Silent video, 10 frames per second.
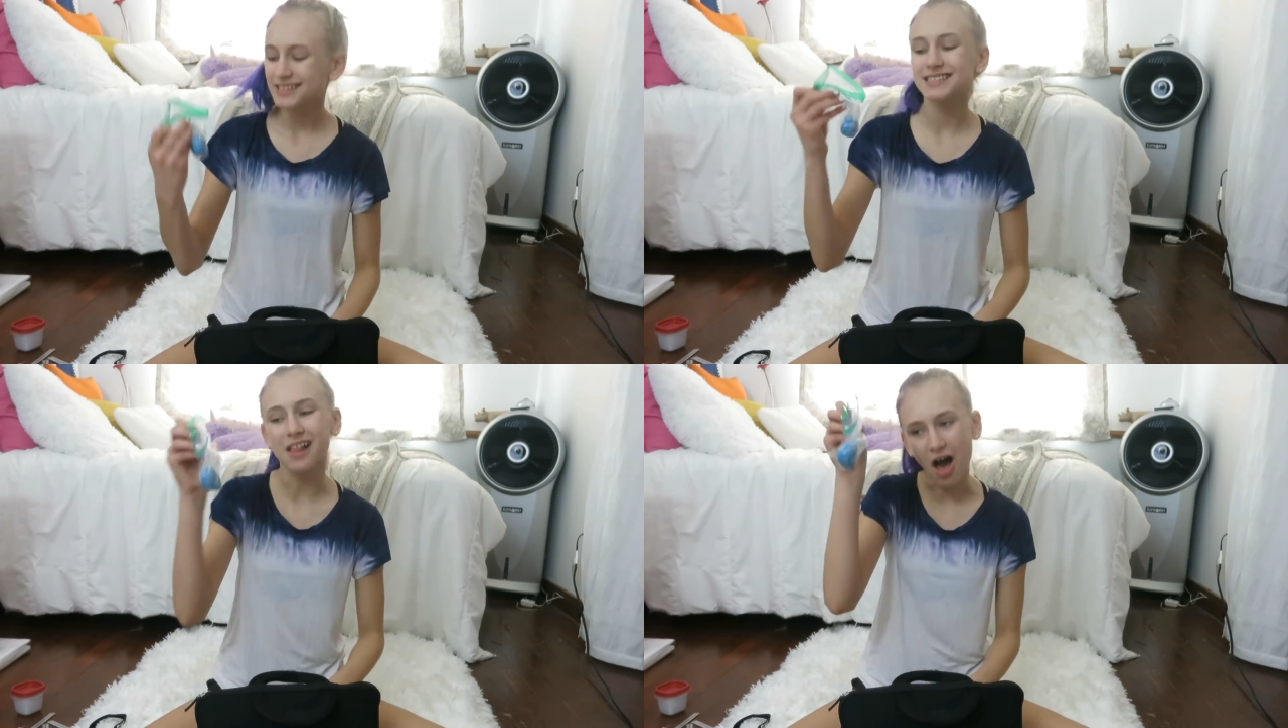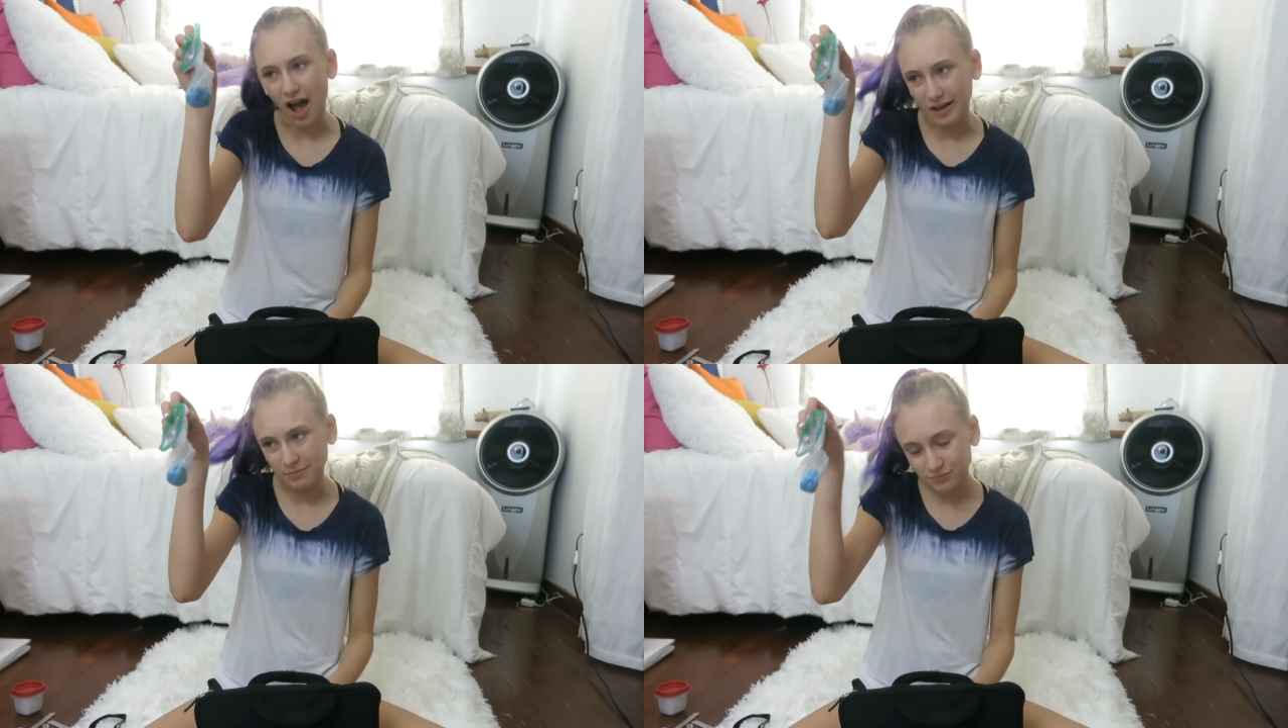
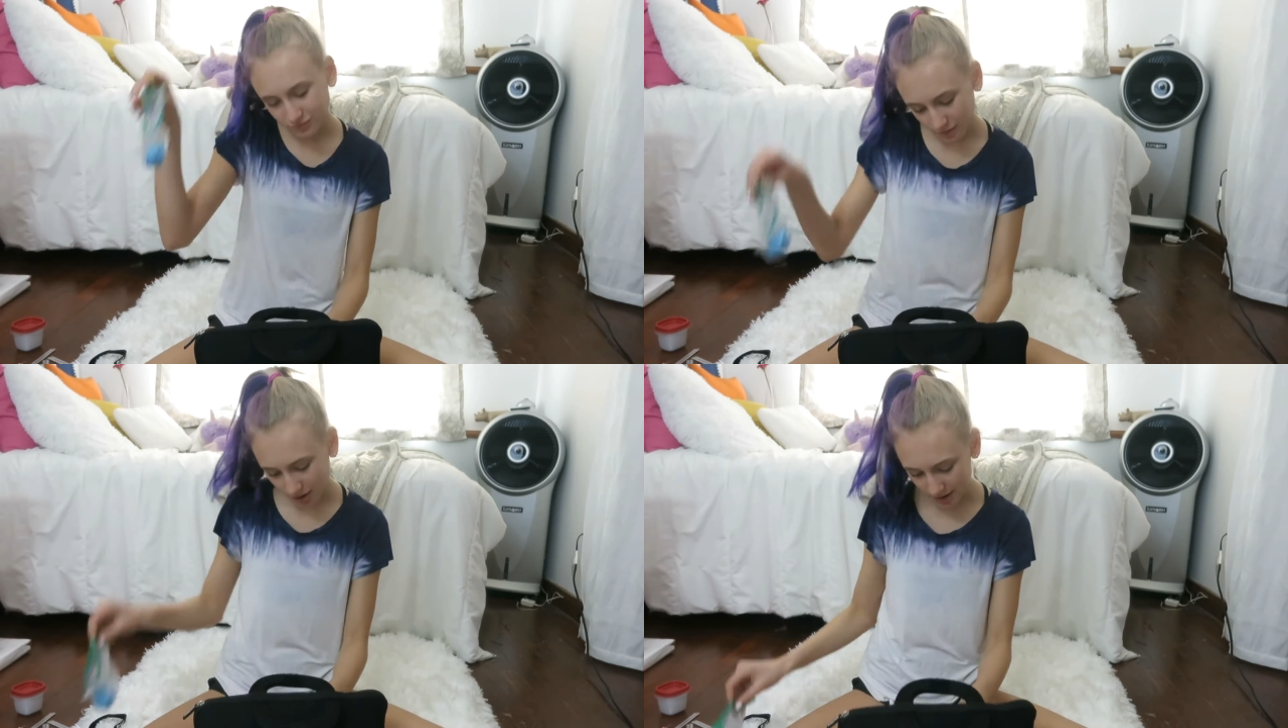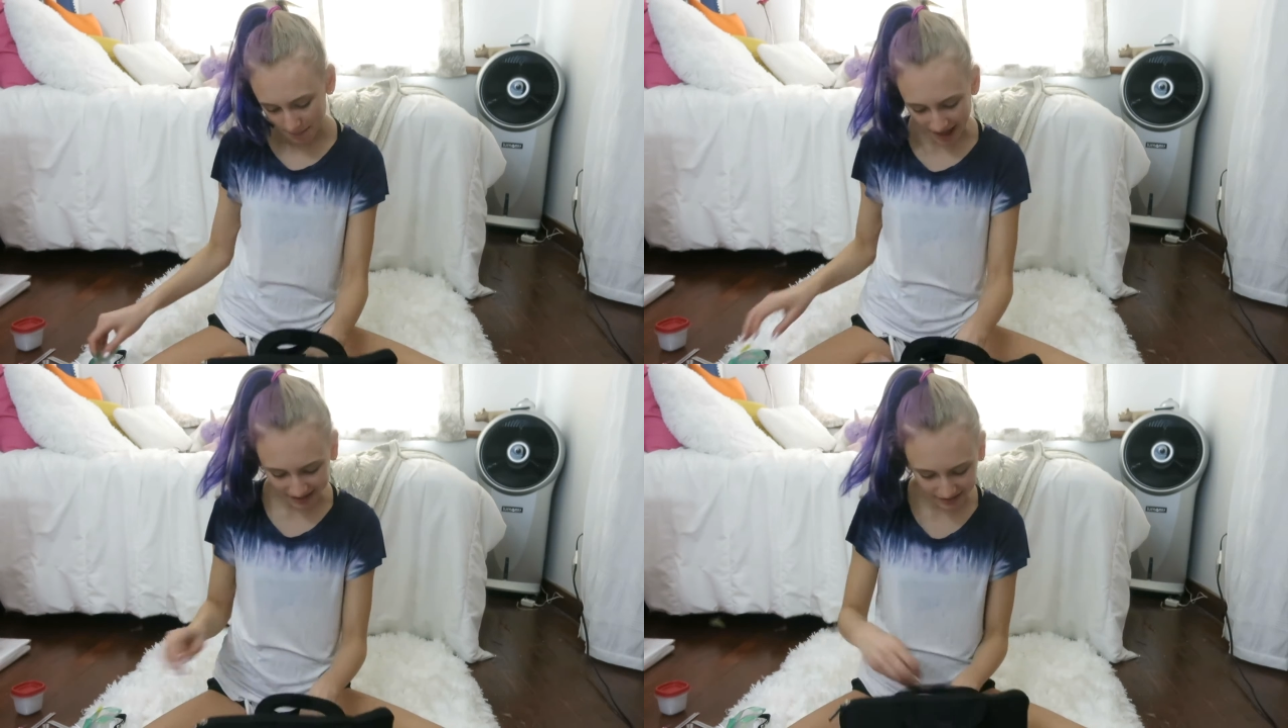Slime, a
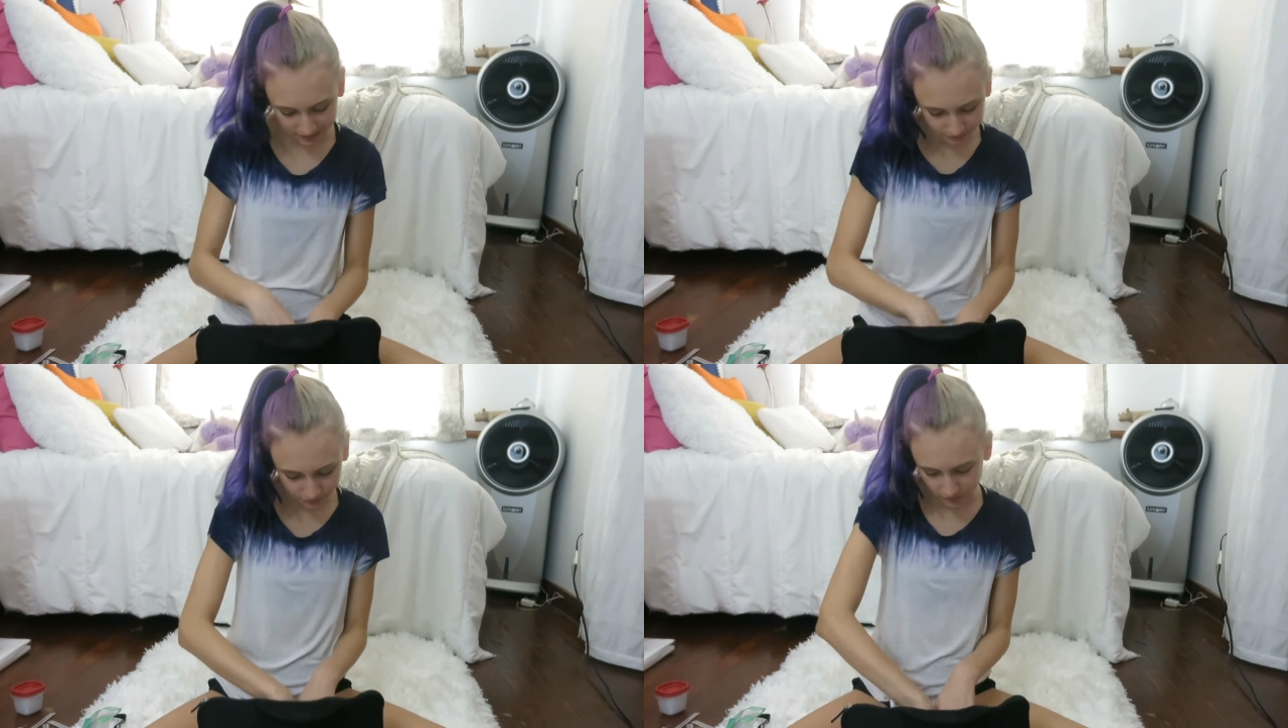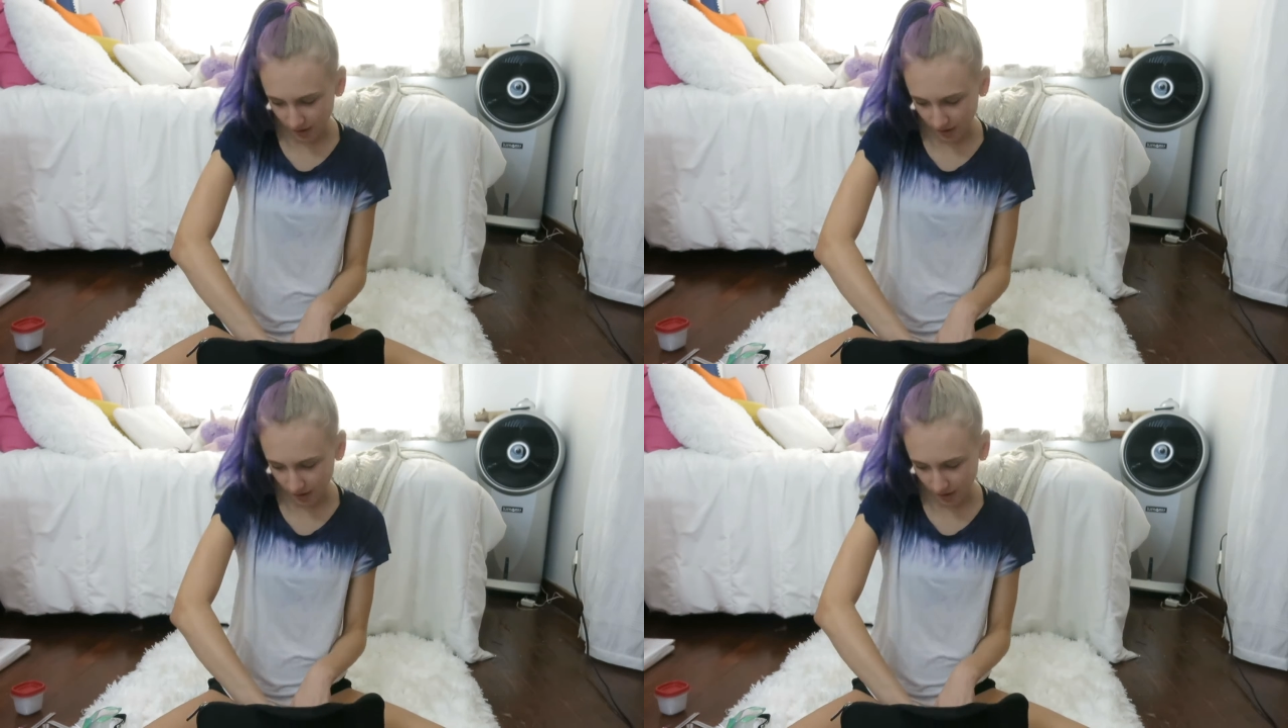baggie.